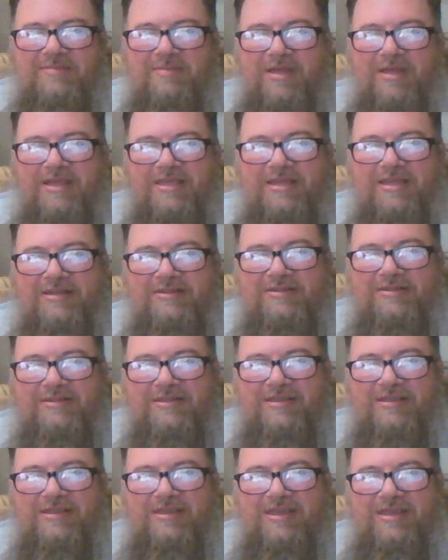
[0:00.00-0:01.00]
like it
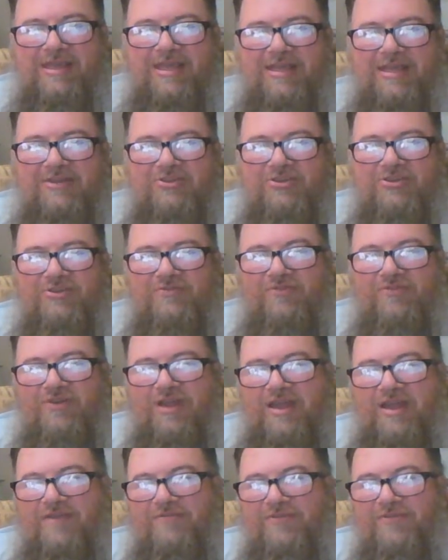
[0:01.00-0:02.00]
took
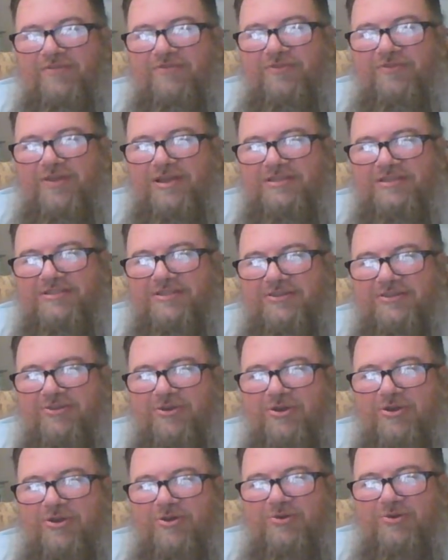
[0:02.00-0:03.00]
forever for us to
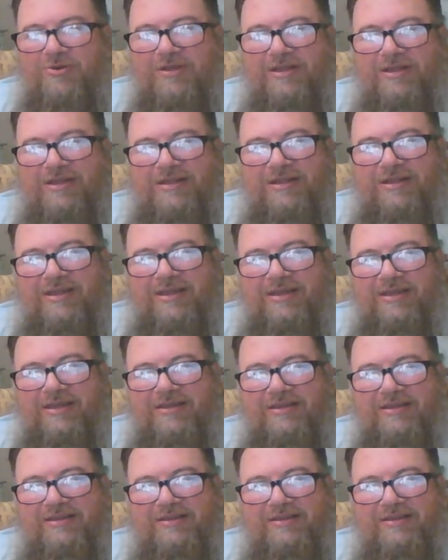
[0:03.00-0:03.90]
grow and to